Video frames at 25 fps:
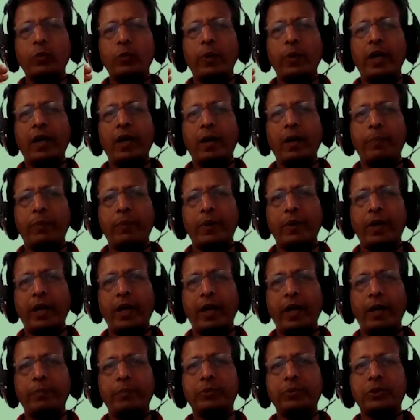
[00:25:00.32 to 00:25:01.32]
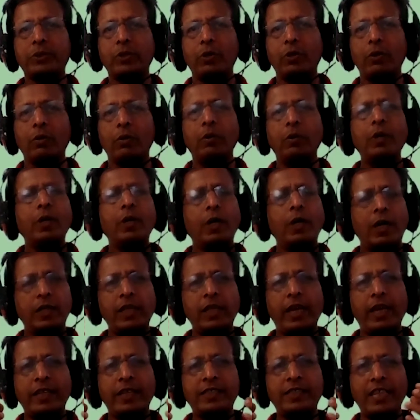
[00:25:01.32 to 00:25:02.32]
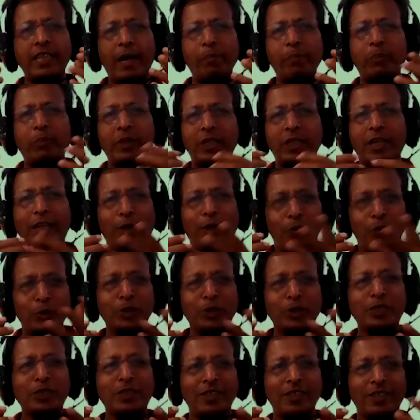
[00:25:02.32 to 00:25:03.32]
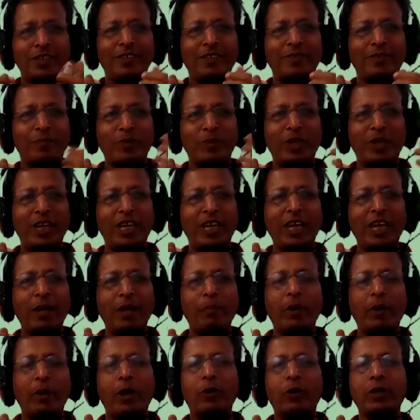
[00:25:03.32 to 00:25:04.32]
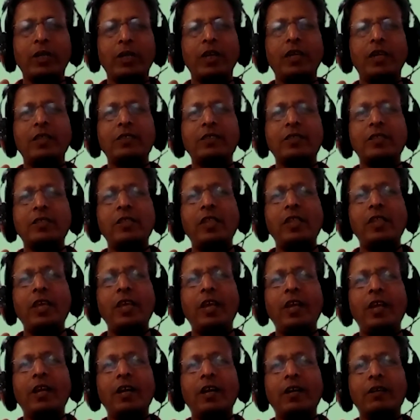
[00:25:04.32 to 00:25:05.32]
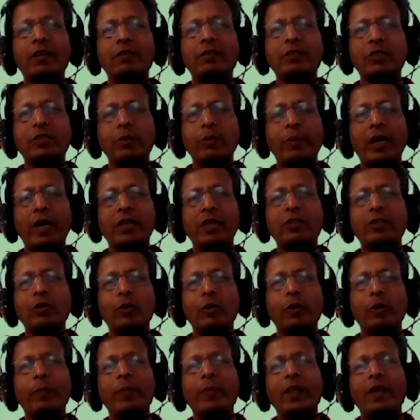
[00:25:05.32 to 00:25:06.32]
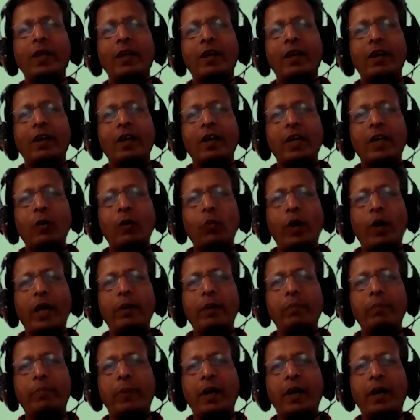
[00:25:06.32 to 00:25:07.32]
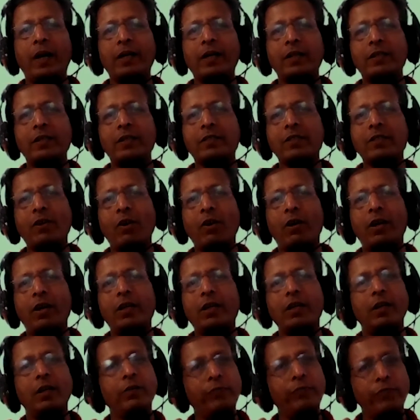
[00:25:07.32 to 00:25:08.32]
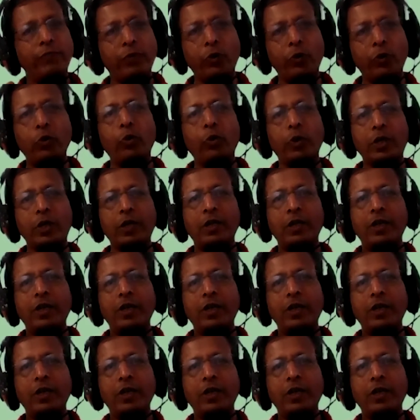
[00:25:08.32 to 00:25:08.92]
where perhaps, the example that I was reading about is the tomato. In one part, it's called a fruit,